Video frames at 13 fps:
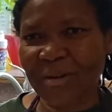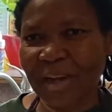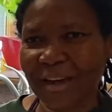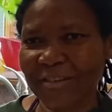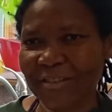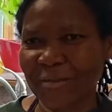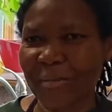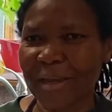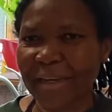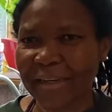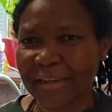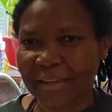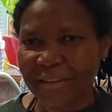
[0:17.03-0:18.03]
how to make
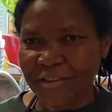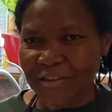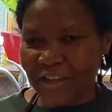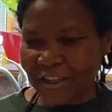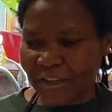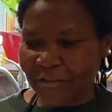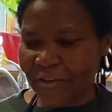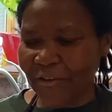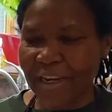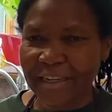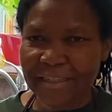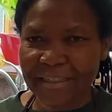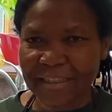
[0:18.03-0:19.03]
jollof
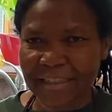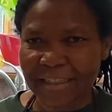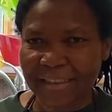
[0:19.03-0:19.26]
rice.